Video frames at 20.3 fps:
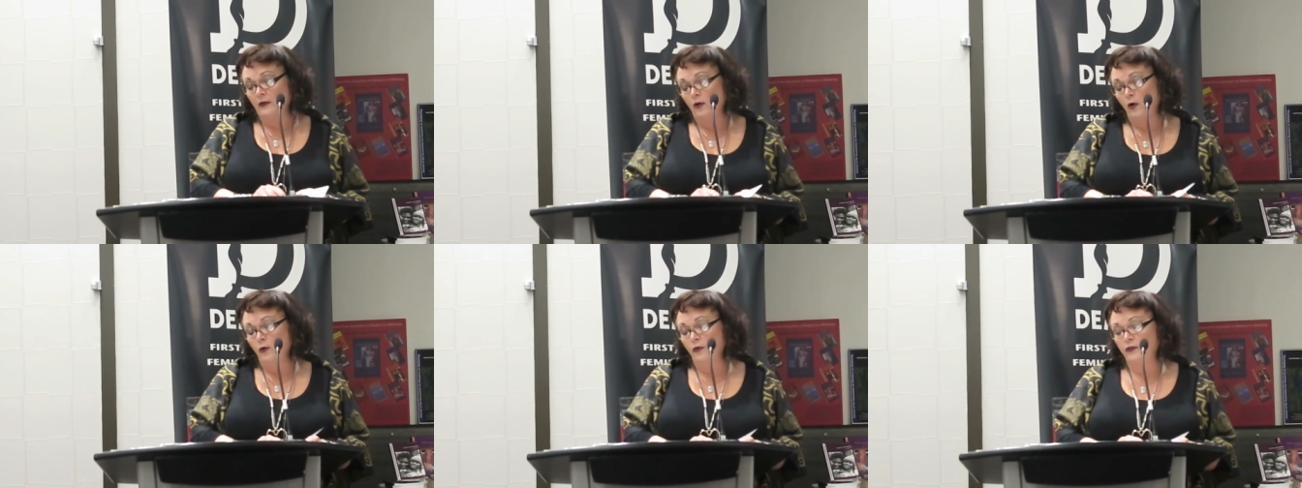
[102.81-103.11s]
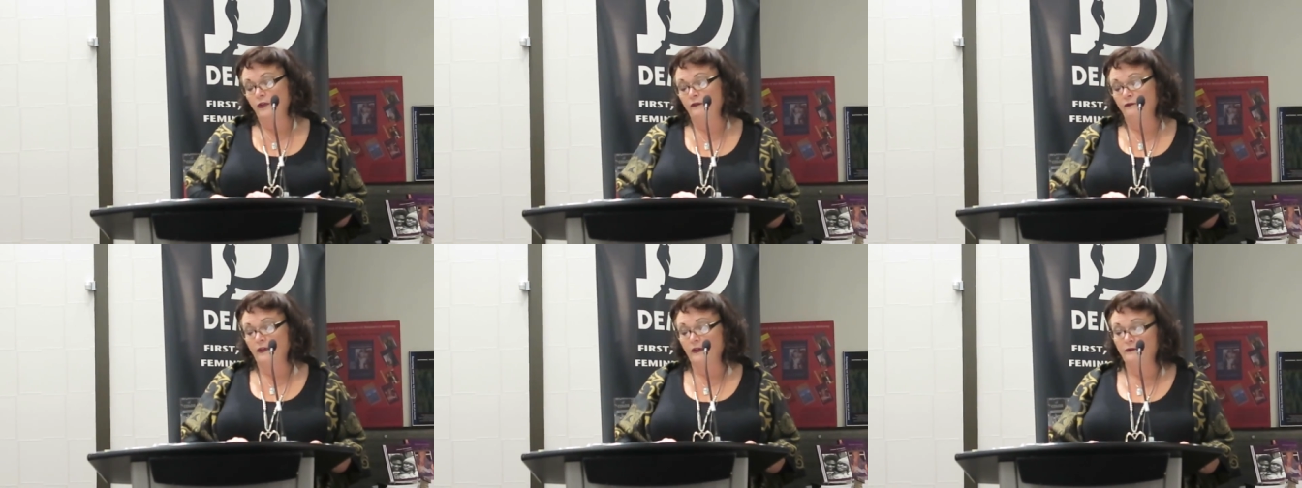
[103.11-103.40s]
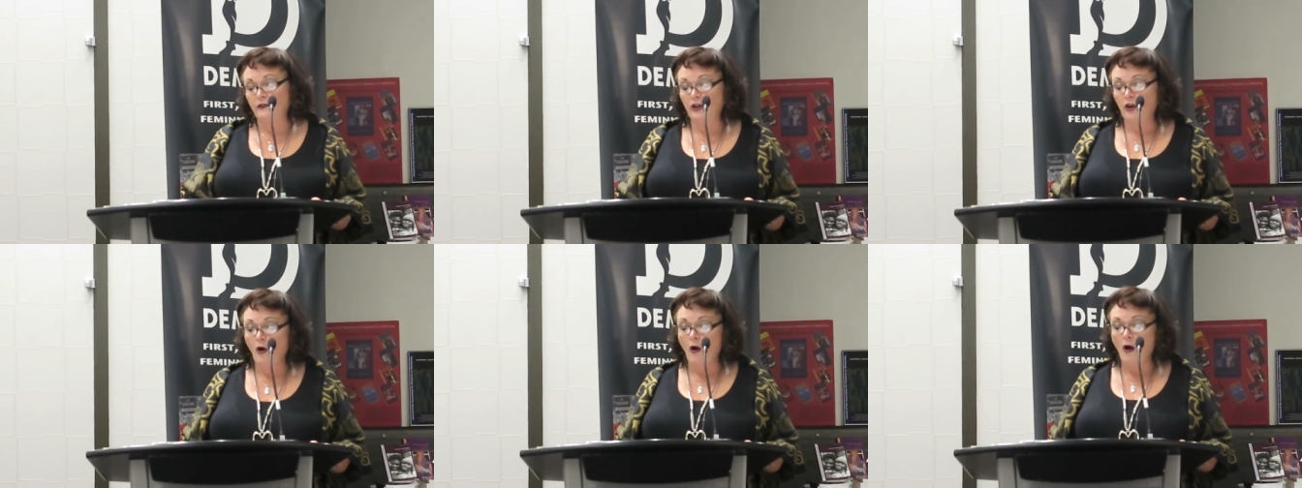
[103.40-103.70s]
hosted
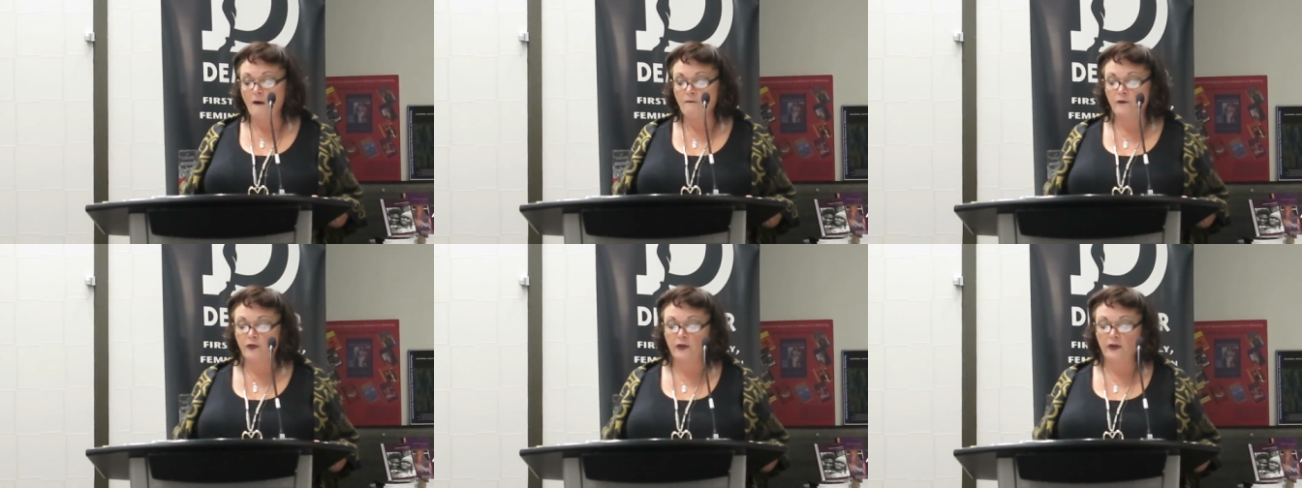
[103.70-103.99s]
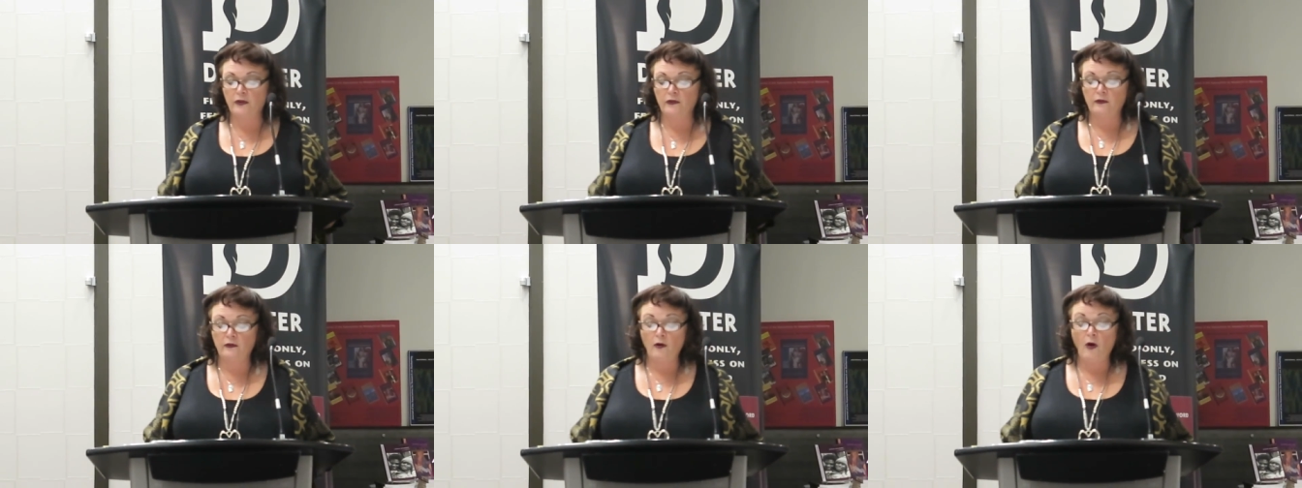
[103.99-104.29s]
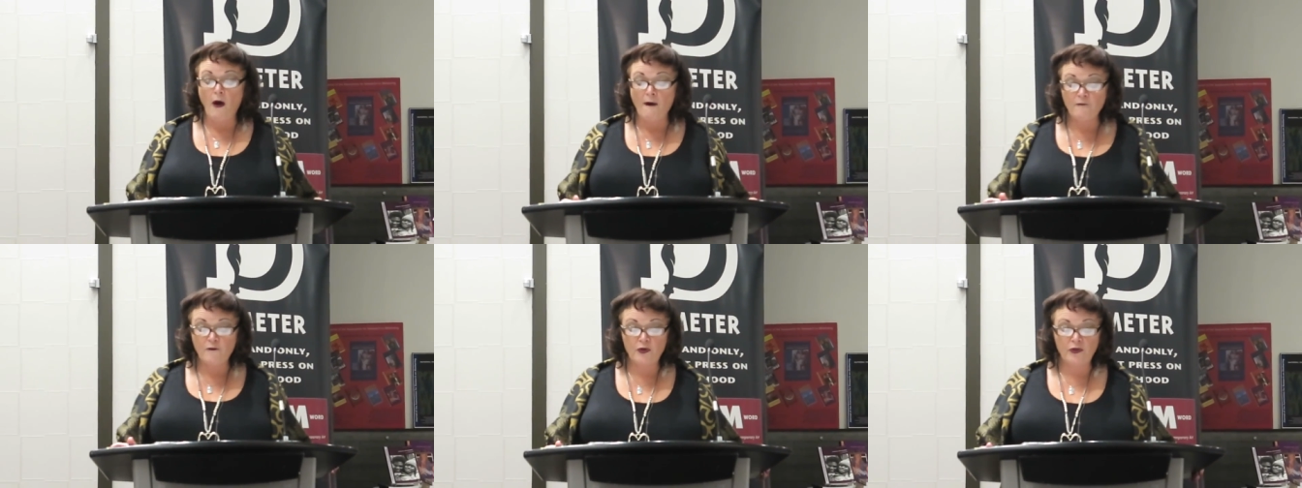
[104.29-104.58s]
50
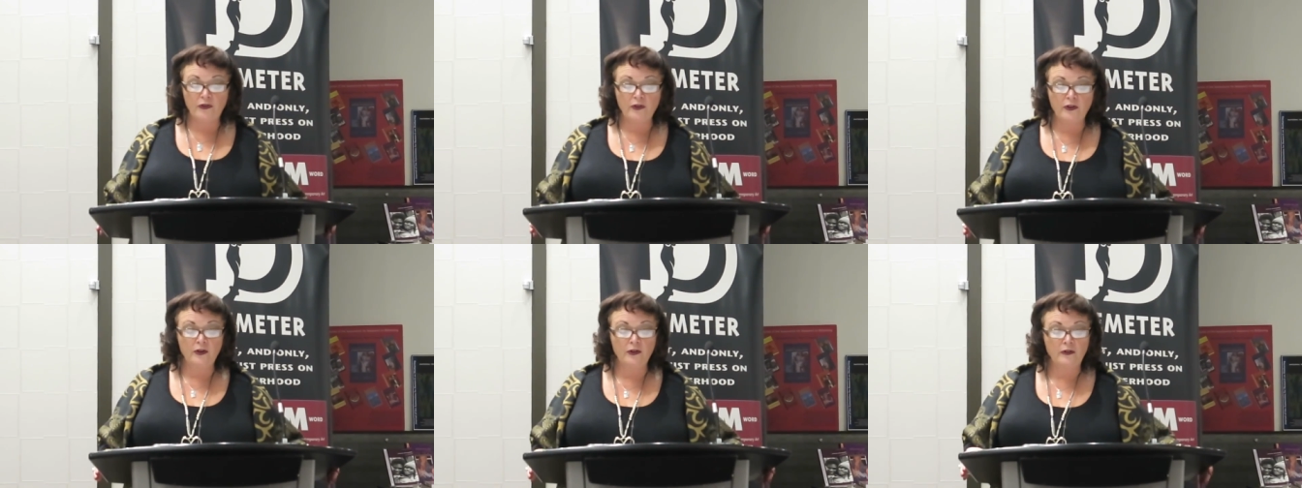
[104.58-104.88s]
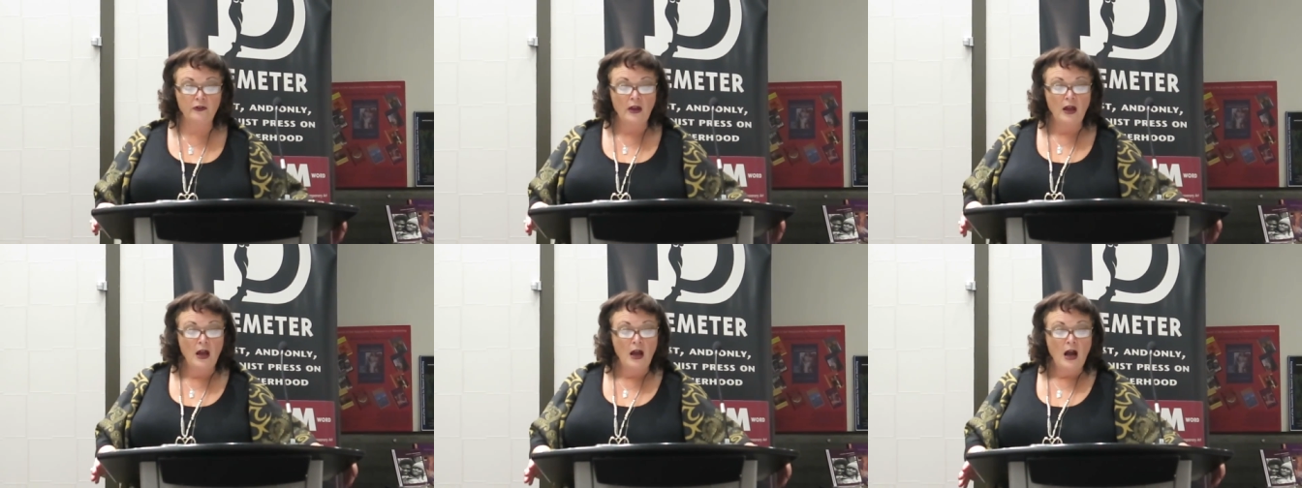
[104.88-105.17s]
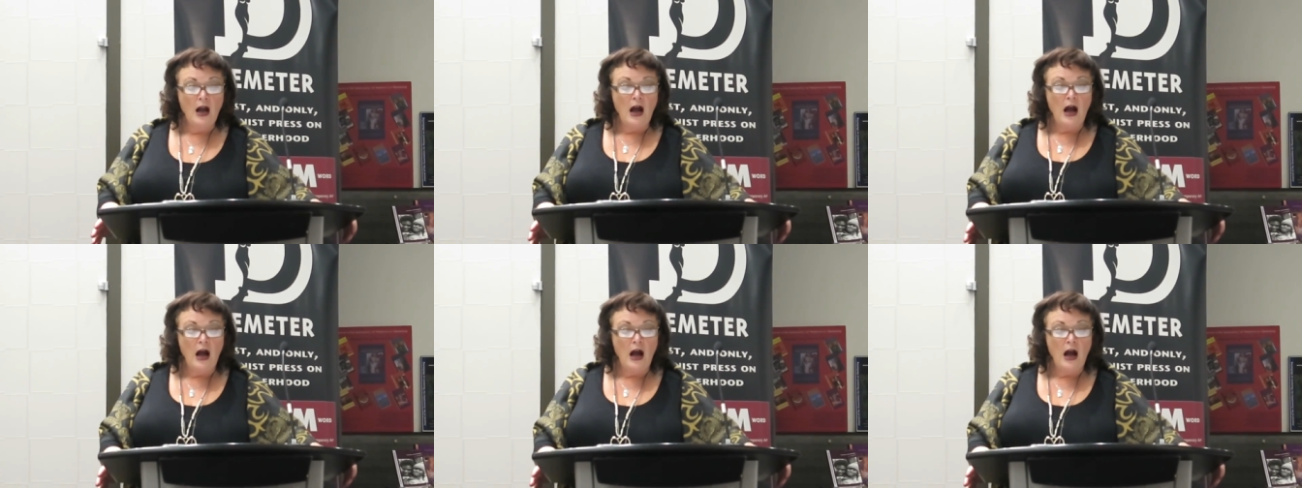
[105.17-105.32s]
conferences,